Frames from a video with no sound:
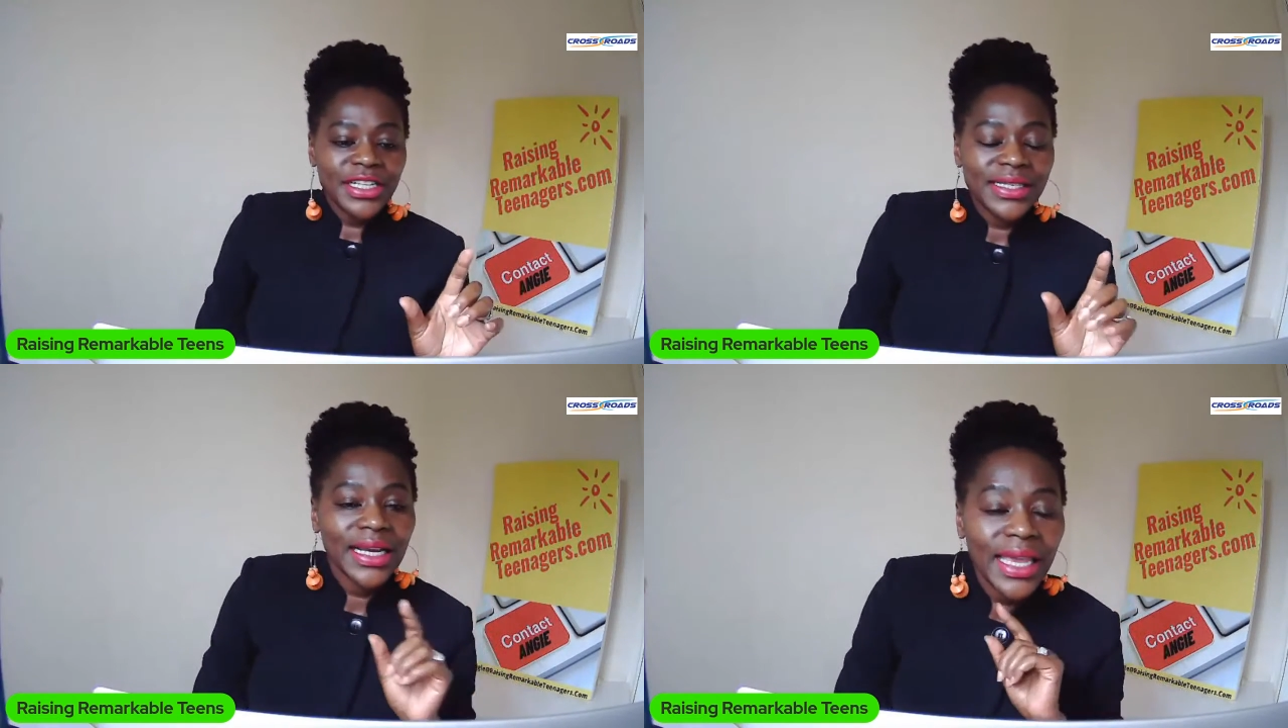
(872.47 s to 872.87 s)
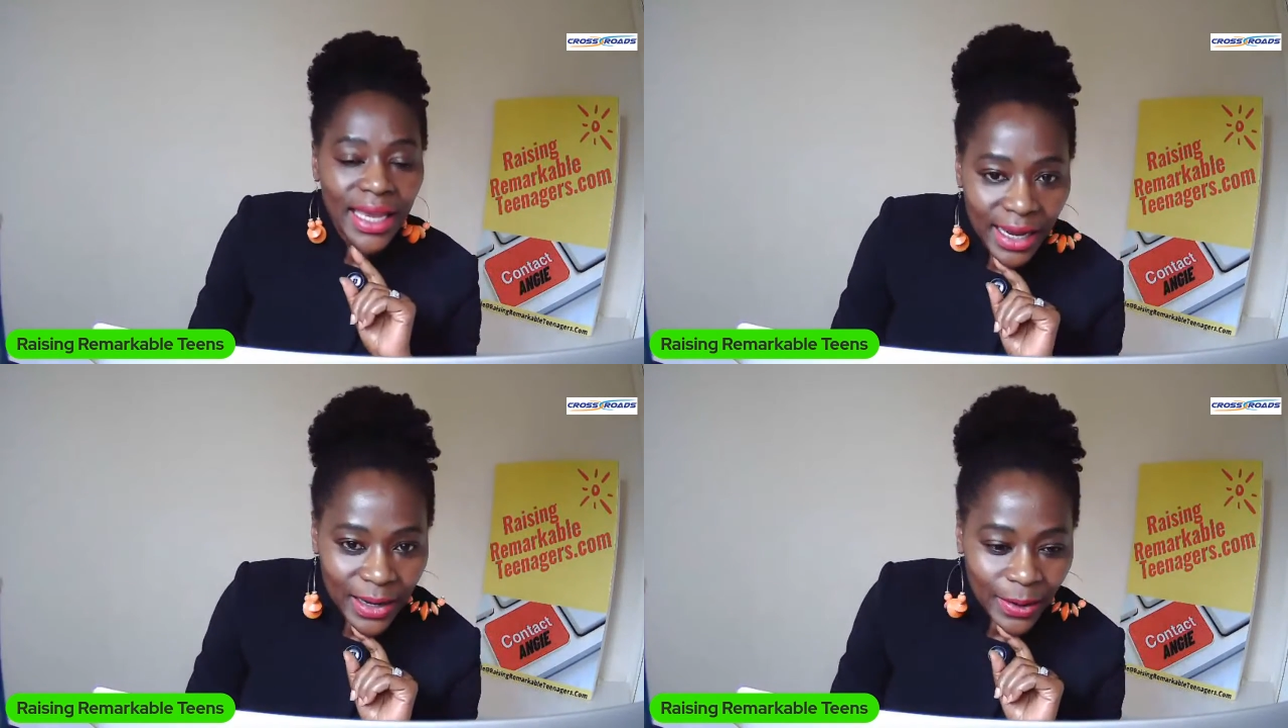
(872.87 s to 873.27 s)
is the
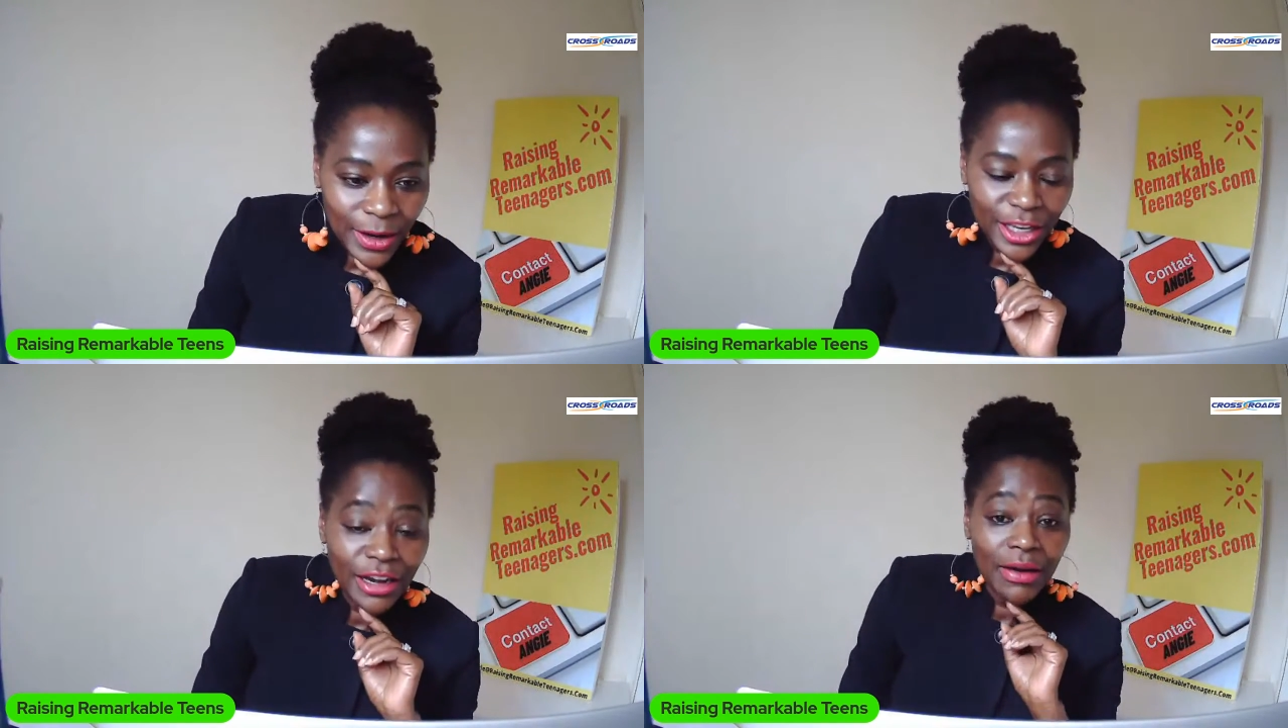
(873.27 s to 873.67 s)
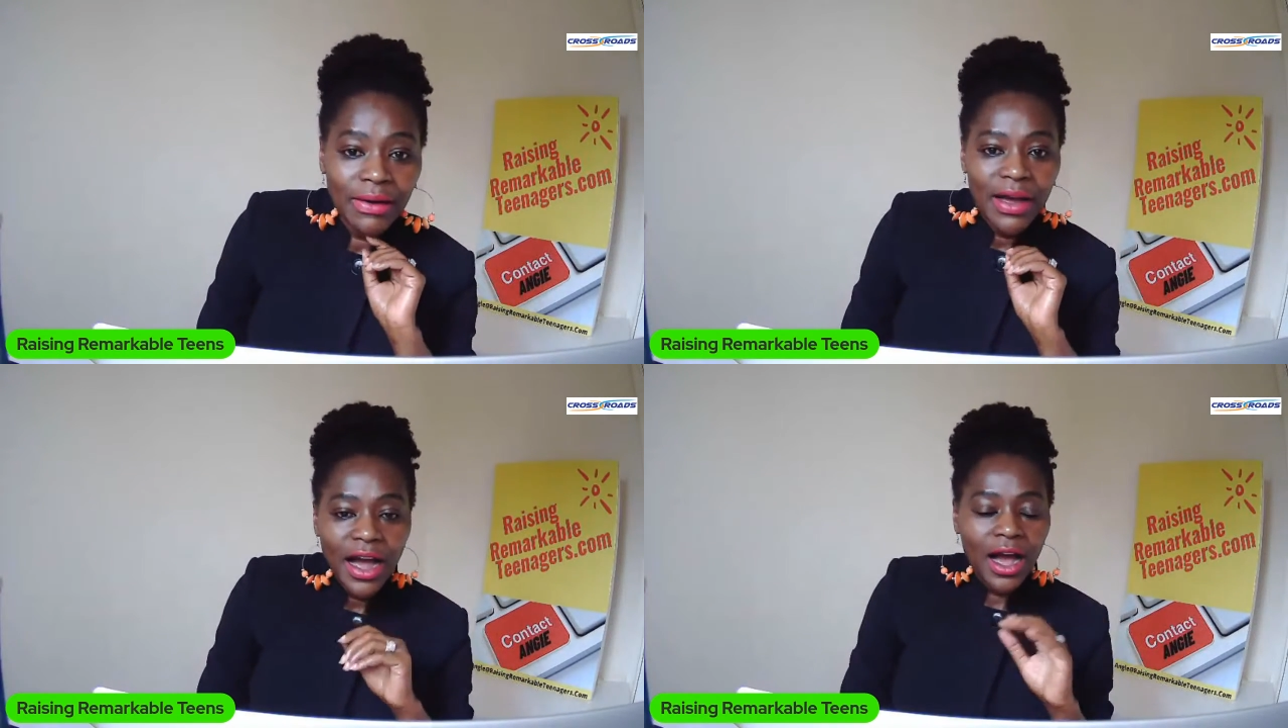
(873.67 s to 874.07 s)
kicker.
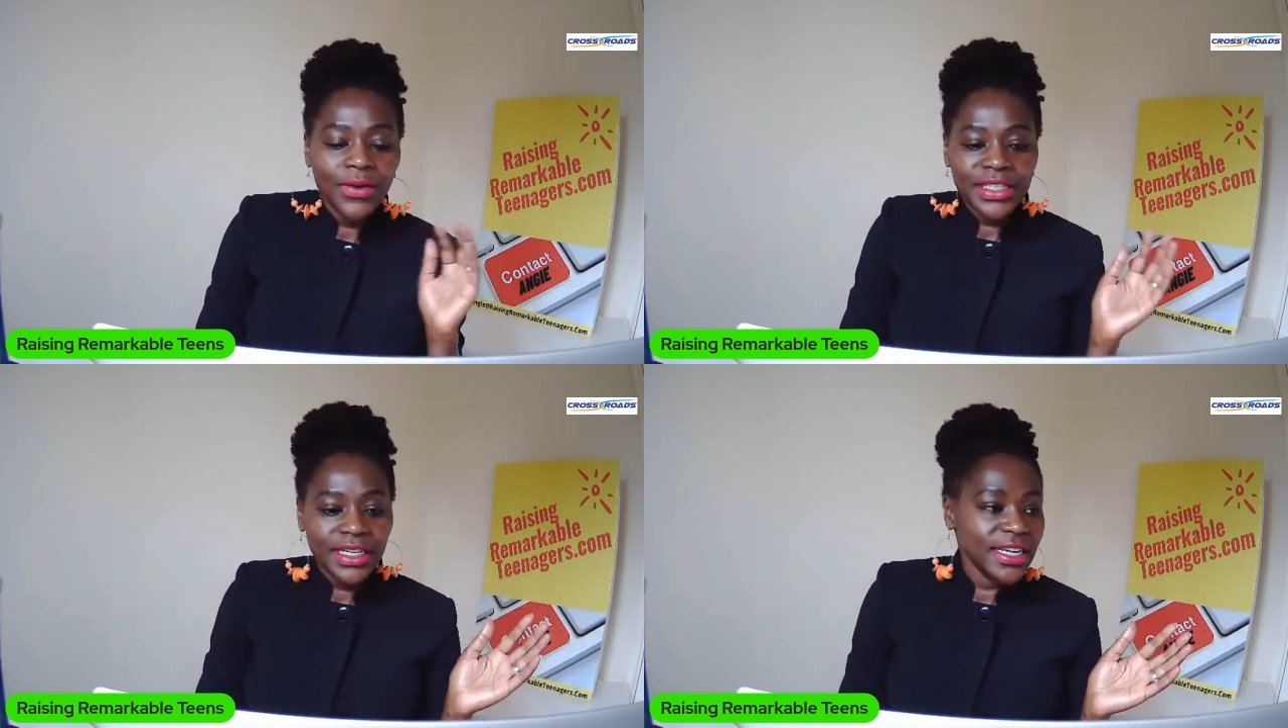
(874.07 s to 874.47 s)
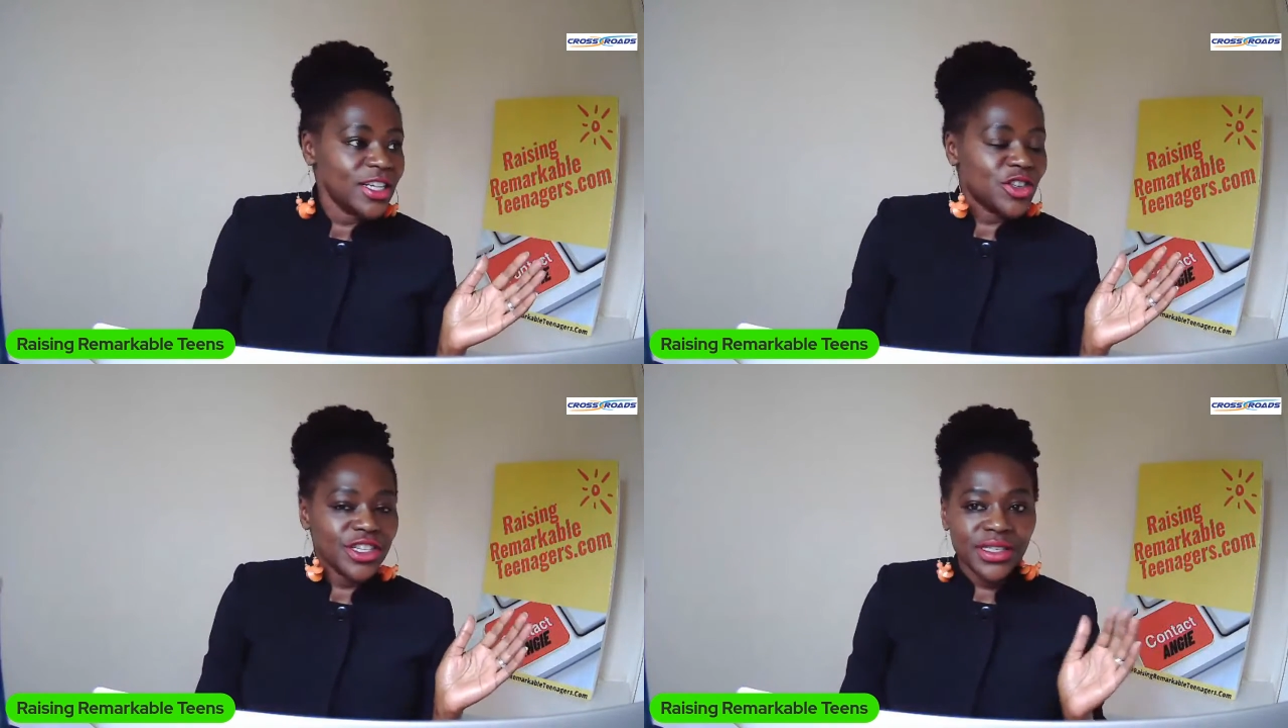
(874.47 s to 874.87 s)
Our
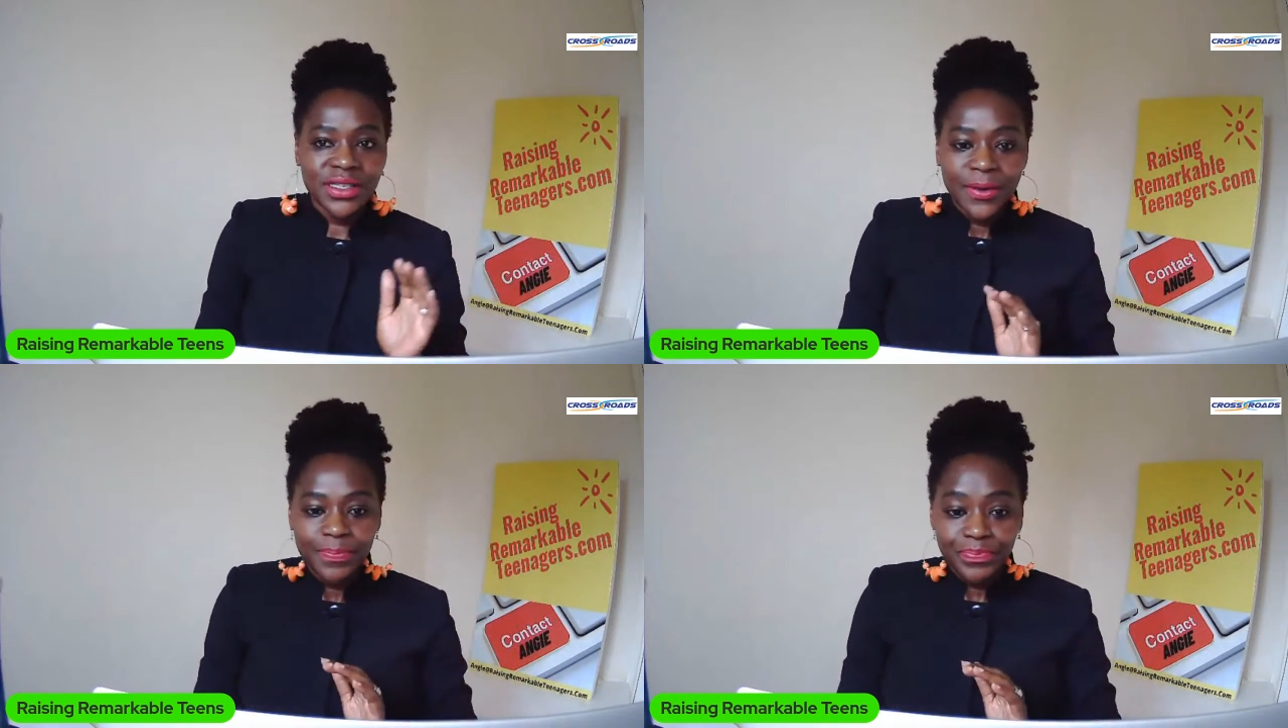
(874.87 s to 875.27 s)
teenagers,